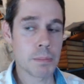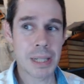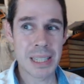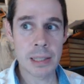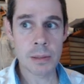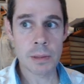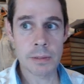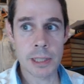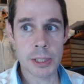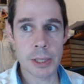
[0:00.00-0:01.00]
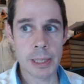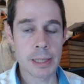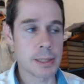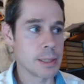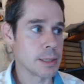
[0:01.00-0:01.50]
bilingual
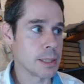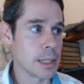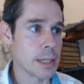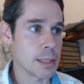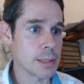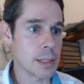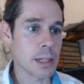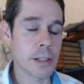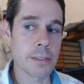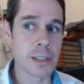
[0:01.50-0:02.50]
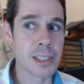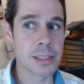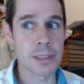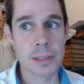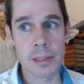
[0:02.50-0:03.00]
functionality in TLex, like
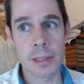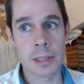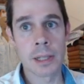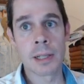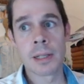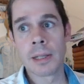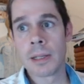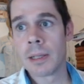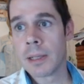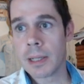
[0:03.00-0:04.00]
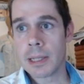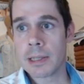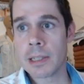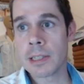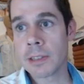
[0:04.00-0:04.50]
reversal and
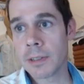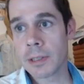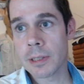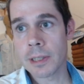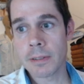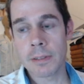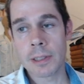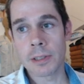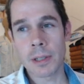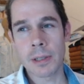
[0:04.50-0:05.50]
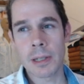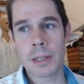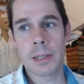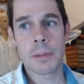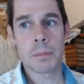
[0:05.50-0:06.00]
the link view stuff, is
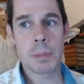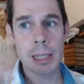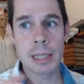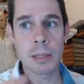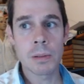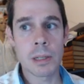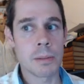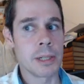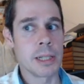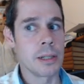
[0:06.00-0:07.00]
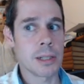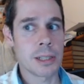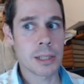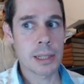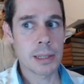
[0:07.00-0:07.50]
only bilingual aware, not
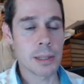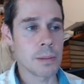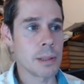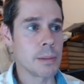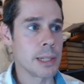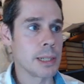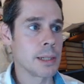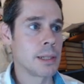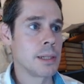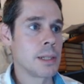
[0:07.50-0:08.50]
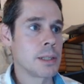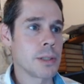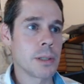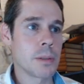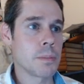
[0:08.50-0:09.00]
trilingual aware.
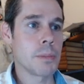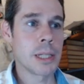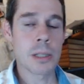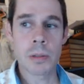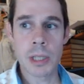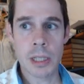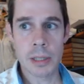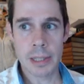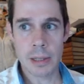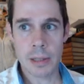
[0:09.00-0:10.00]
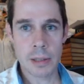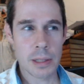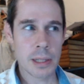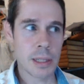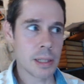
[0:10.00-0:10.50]
So it may not work
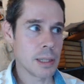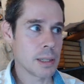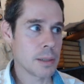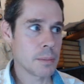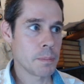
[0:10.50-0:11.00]
correctly.